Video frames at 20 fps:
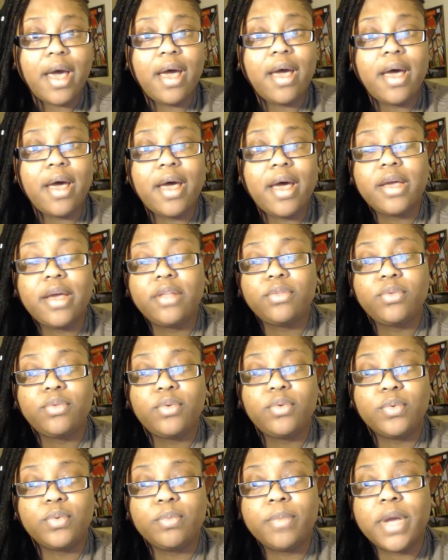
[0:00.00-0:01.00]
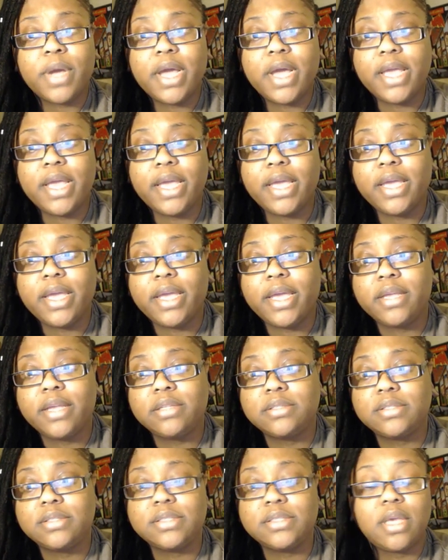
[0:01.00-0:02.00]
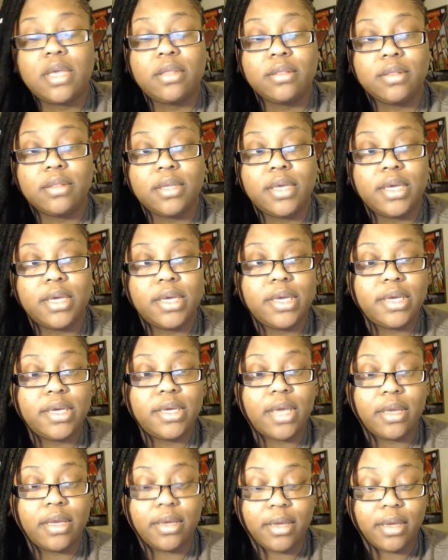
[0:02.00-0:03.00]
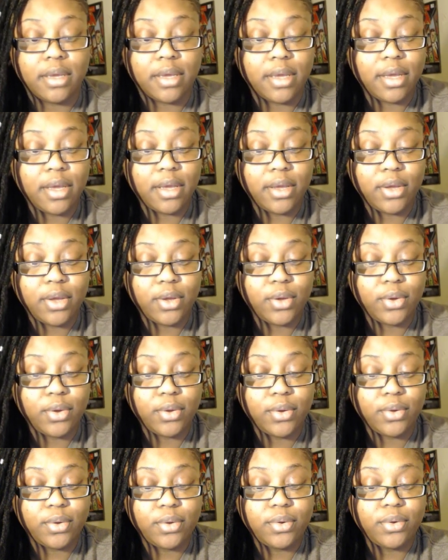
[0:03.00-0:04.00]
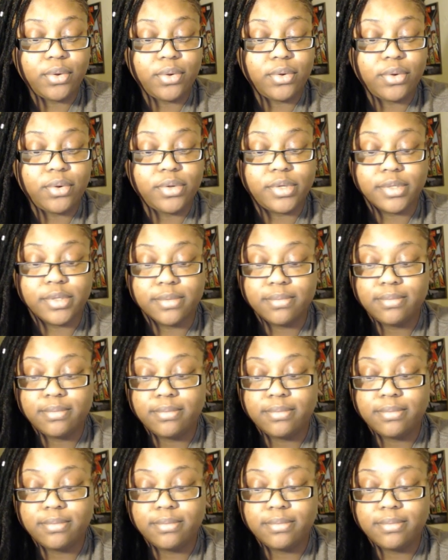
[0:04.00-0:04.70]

I threw my hands in the air,